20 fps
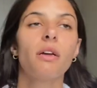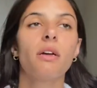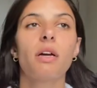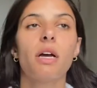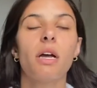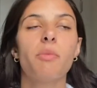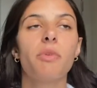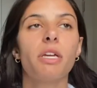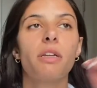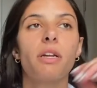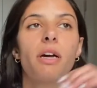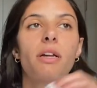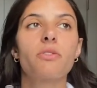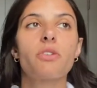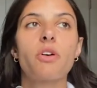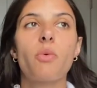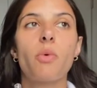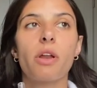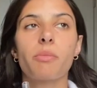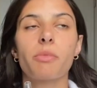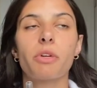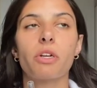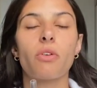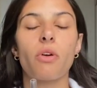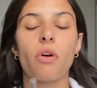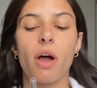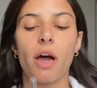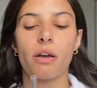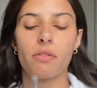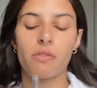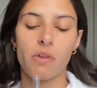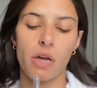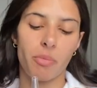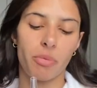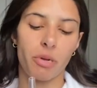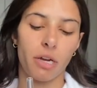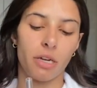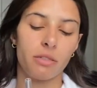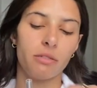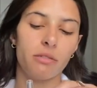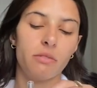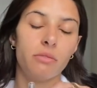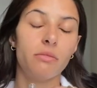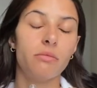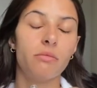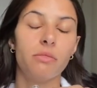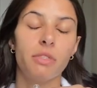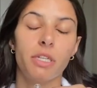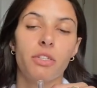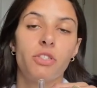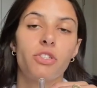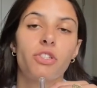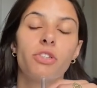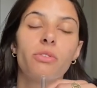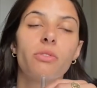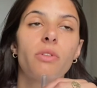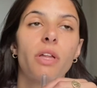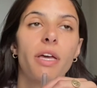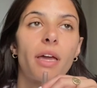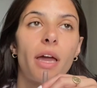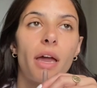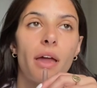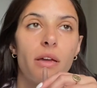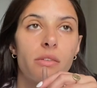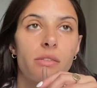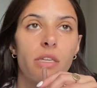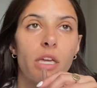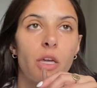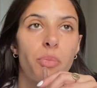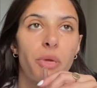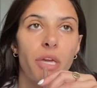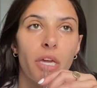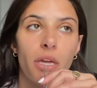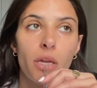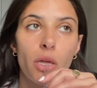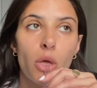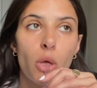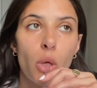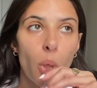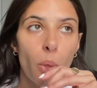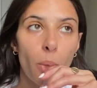I mean, I don't know when I'm gonna grow out of that, but I need to, like, ASAP.